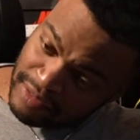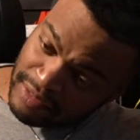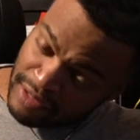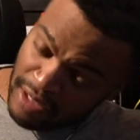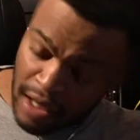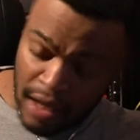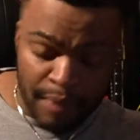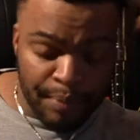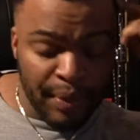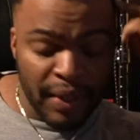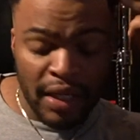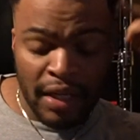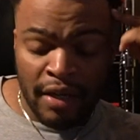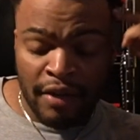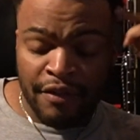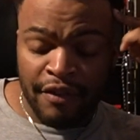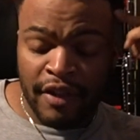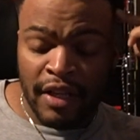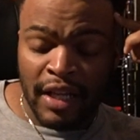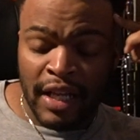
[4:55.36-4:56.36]
up here
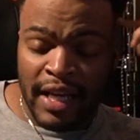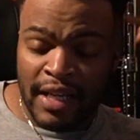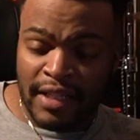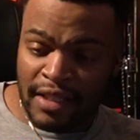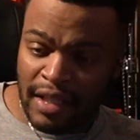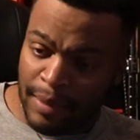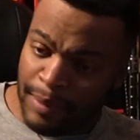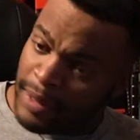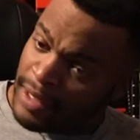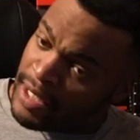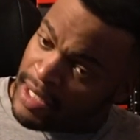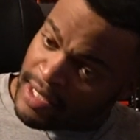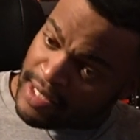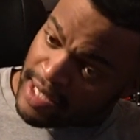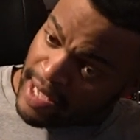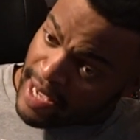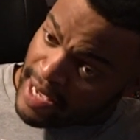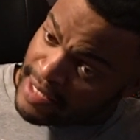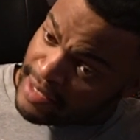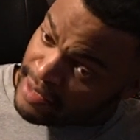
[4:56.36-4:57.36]
for the last couple of days, it
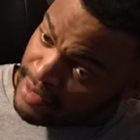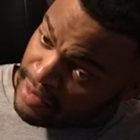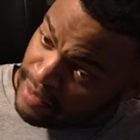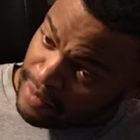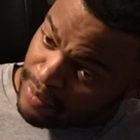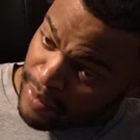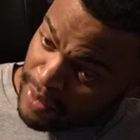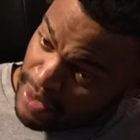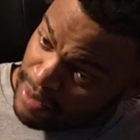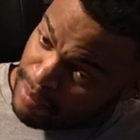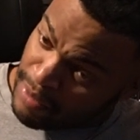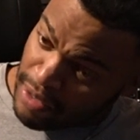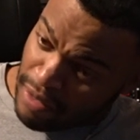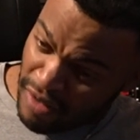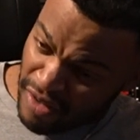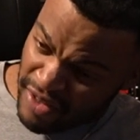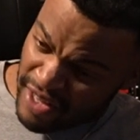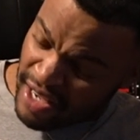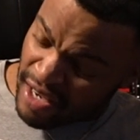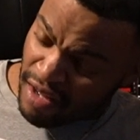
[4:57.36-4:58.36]
hasn't really been
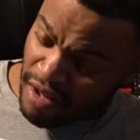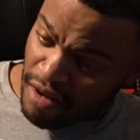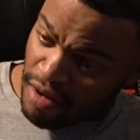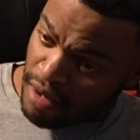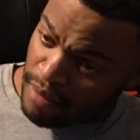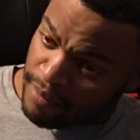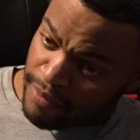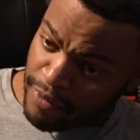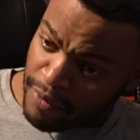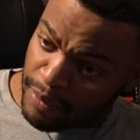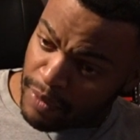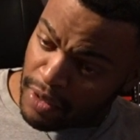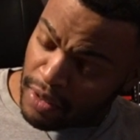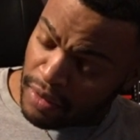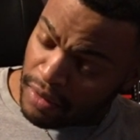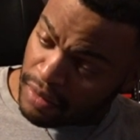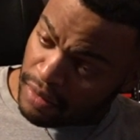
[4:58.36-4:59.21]
all that calm for me.